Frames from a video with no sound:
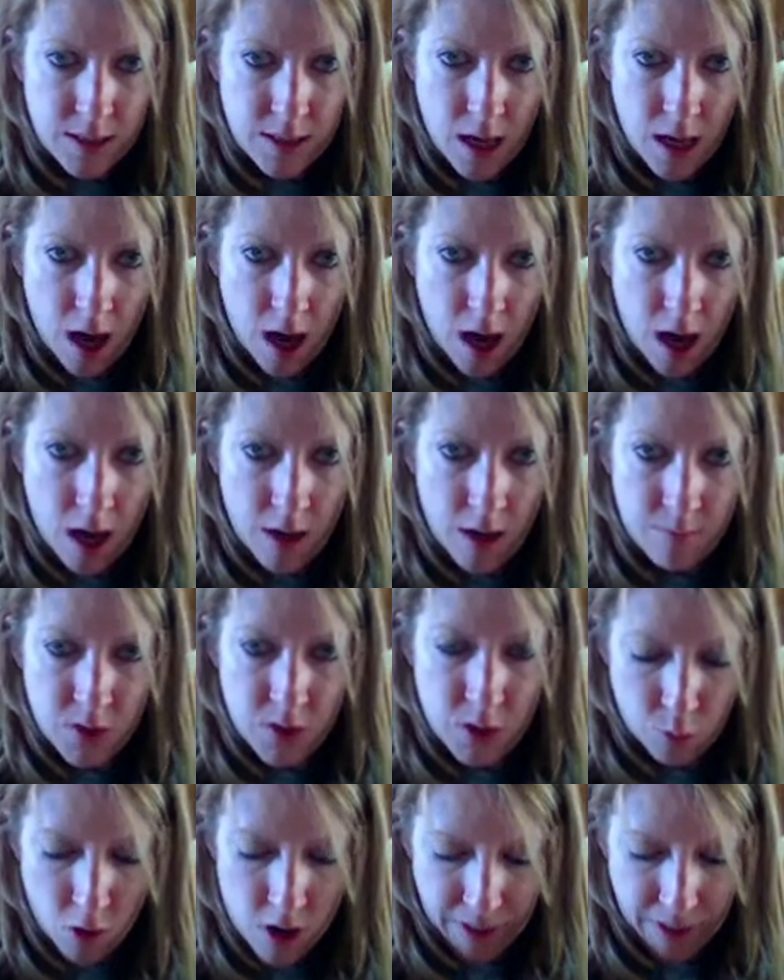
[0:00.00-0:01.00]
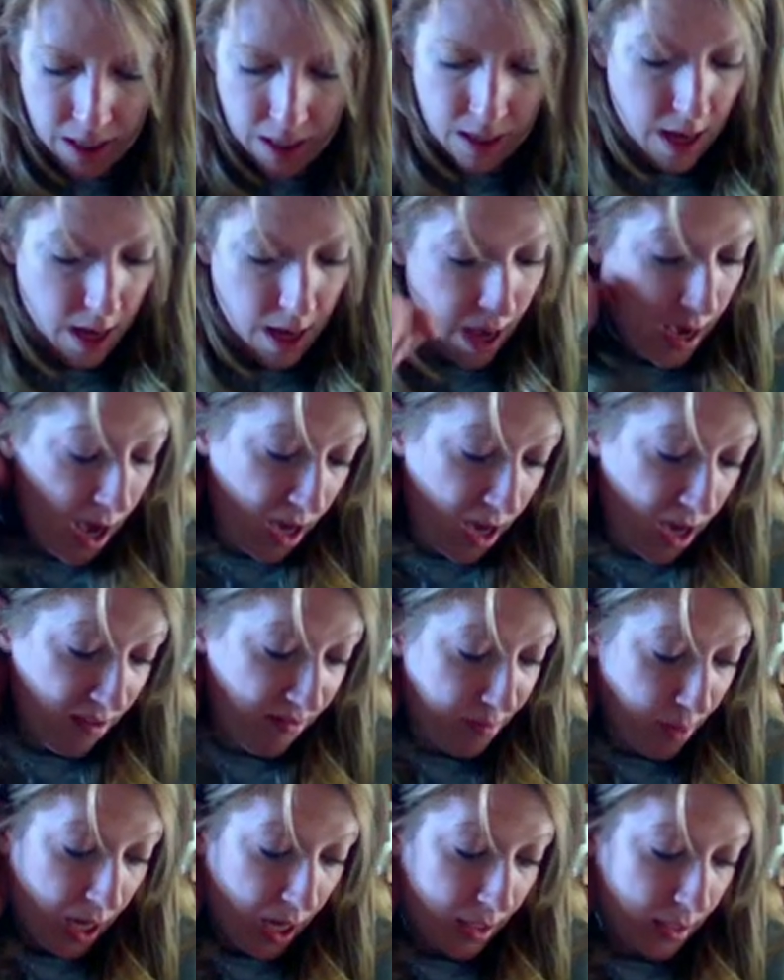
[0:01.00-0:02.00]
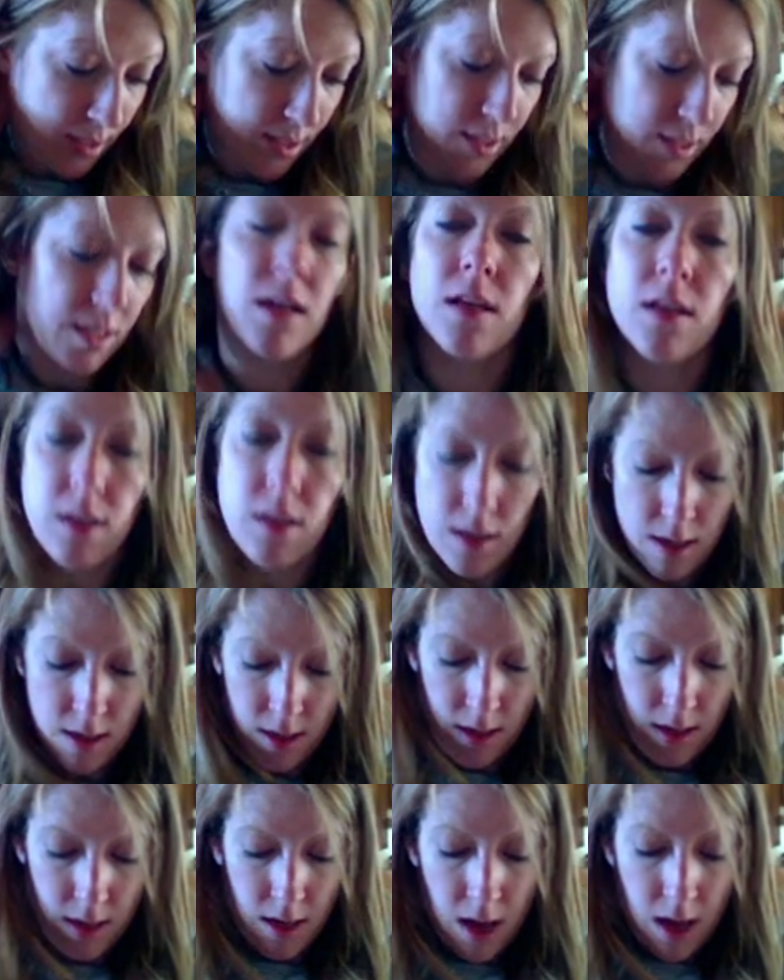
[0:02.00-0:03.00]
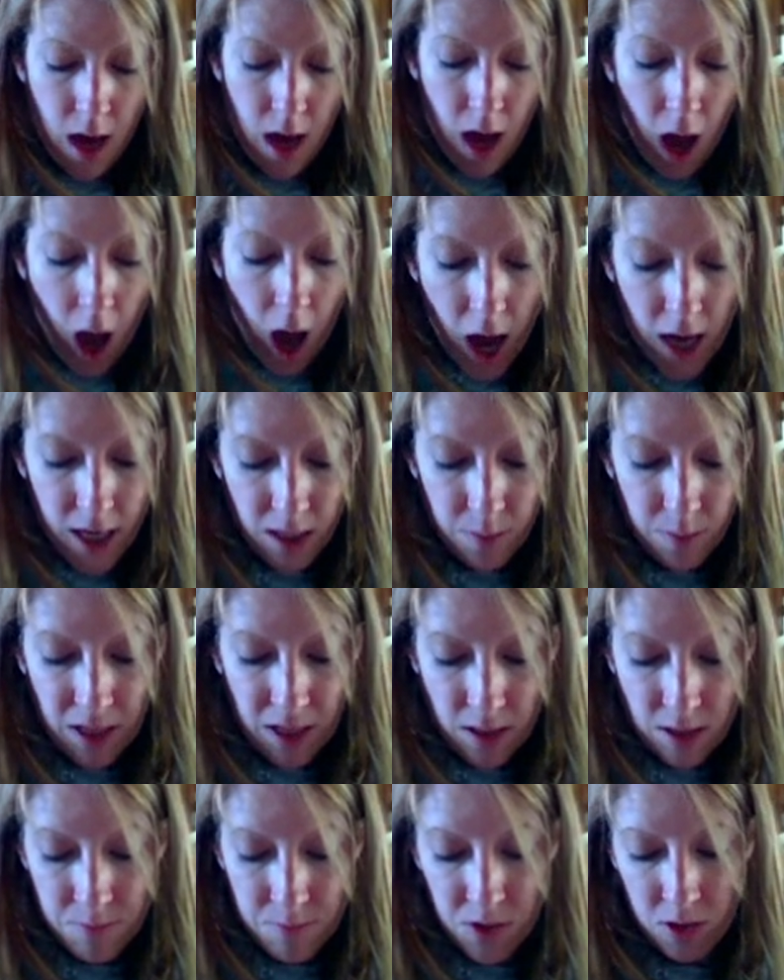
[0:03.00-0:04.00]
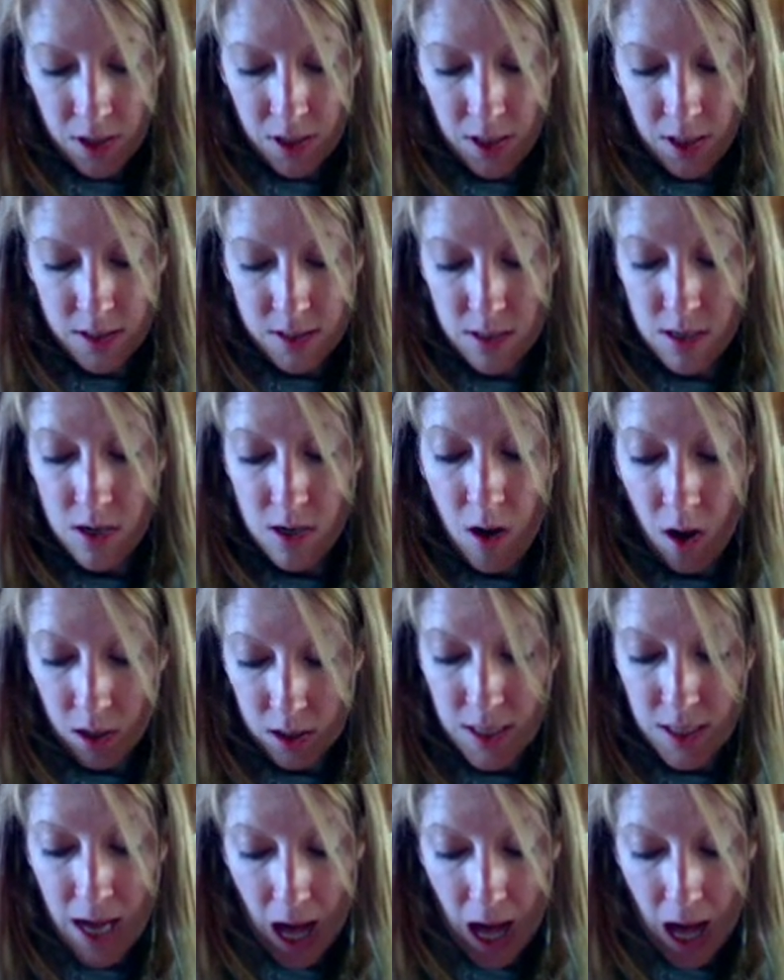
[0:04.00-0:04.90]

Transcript: swarming a hive box. Honeybee communities are called